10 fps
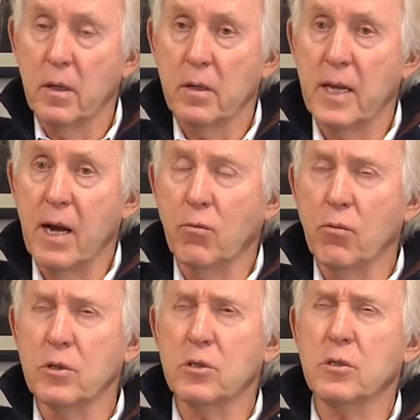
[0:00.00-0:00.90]
That
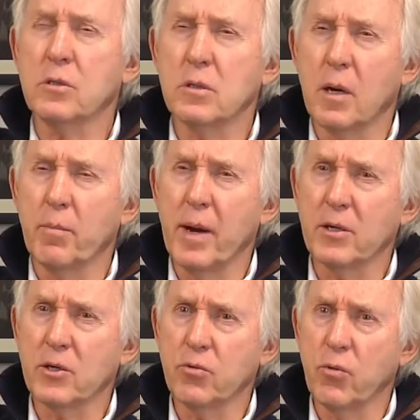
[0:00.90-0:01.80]
was
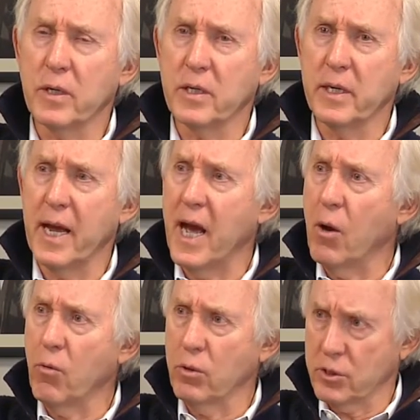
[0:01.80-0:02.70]
about 20
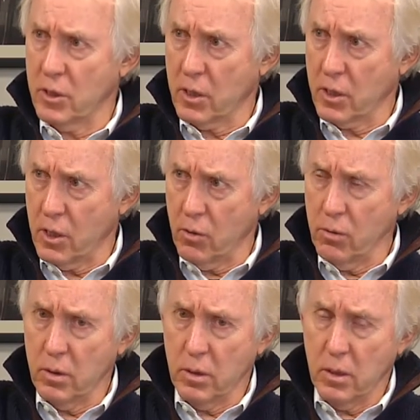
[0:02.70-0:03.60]
hours ago,
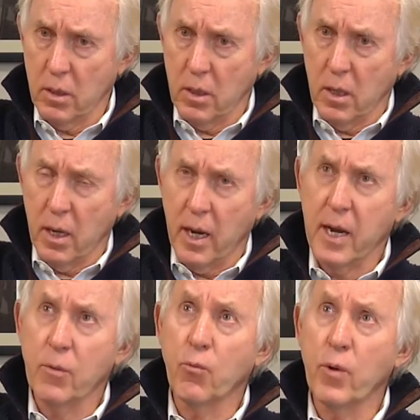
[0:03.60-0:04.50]

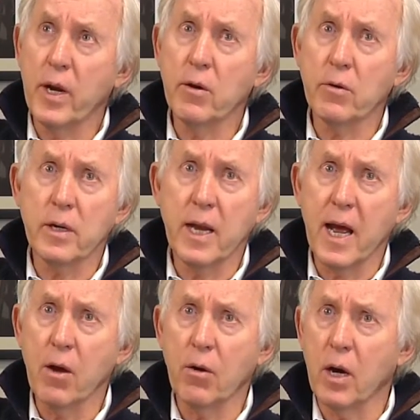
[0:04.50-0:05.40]
and we are
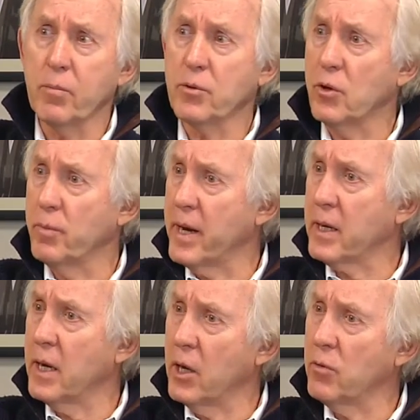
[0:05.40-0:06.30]
now up to about
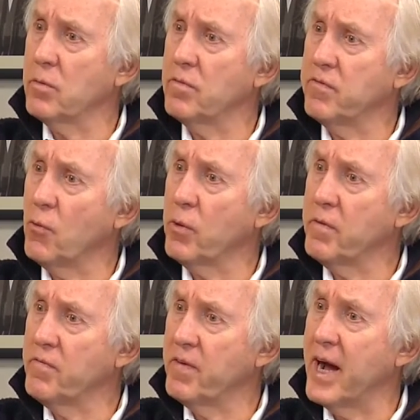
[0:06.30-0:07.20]

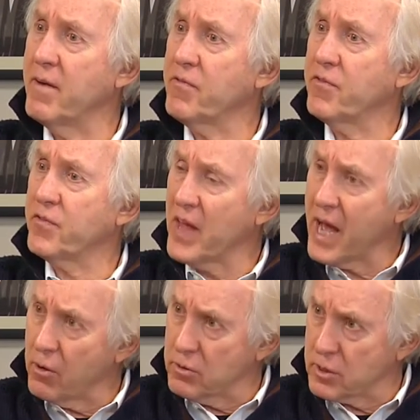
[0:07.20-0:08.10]

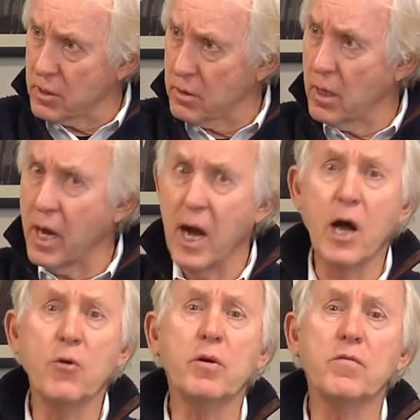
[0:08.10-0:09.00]

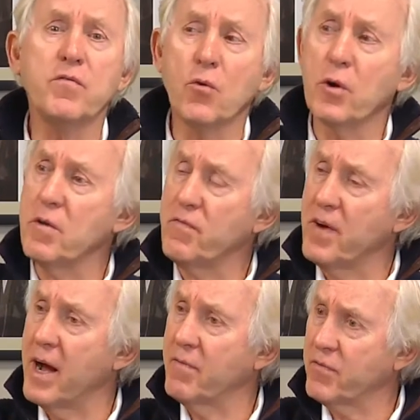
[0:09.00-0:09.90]

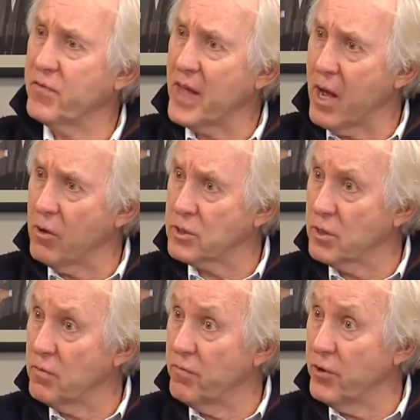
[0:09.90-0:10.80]

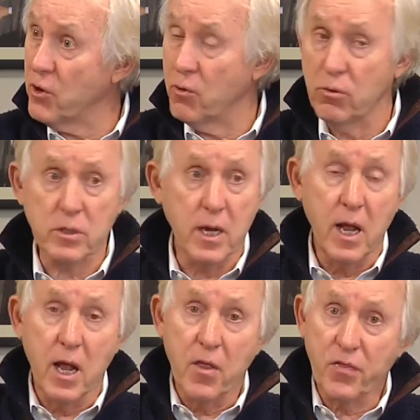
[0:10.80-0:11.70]
145,000 views,
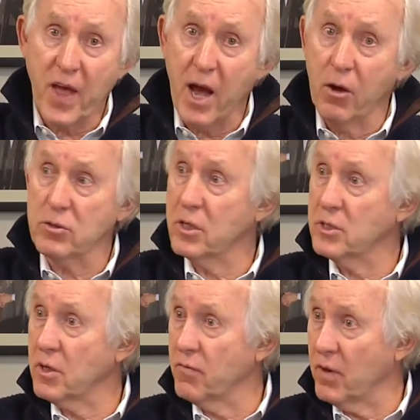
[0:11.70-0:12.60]

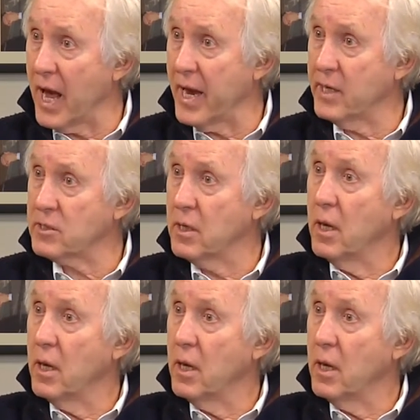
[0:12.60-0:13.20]
thousands of likes,